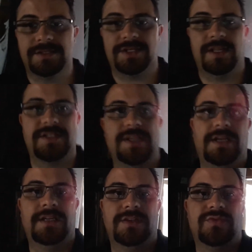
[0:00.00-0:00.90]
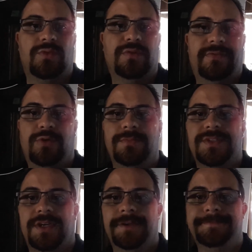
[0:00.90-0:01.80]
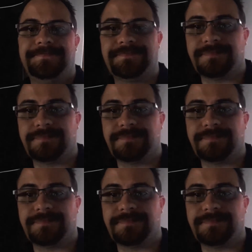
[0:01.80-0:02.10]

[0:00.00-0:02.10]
So that's it in its raw form. So